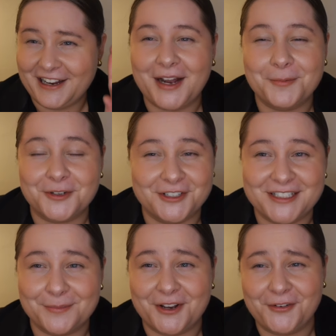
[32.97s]
I'm
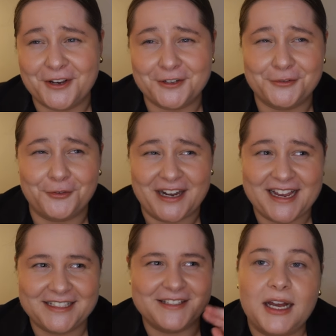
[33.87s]
crossing my fingers for
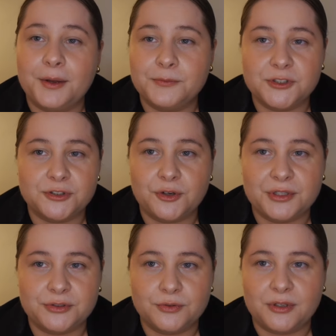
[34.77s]
that. I'm just
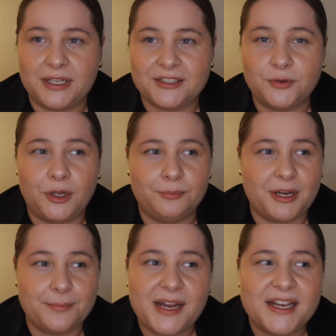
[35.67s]
going to collect all
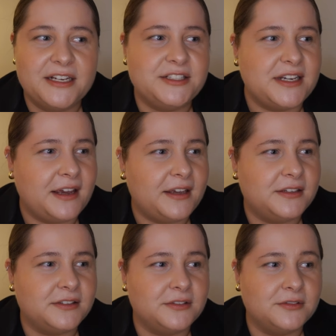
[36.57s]
my baggage
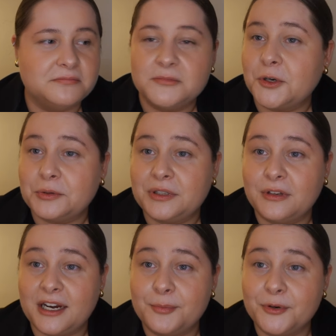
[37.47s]
and go to
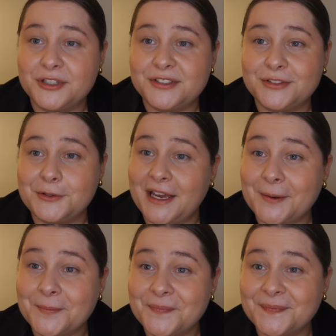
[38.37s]
the airport. So
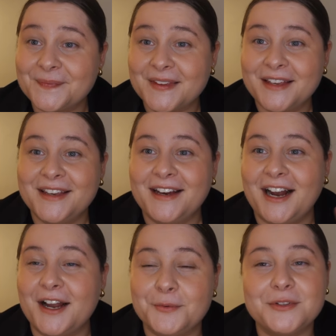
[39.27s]
yeah,
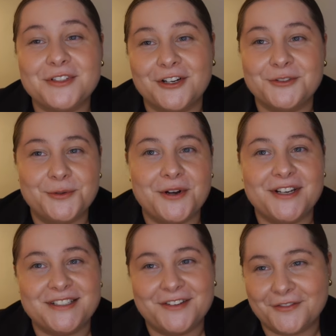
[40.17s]
I will talk to you
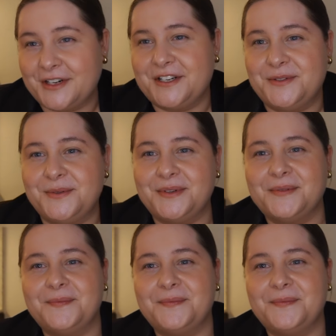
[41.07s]
guys very soon.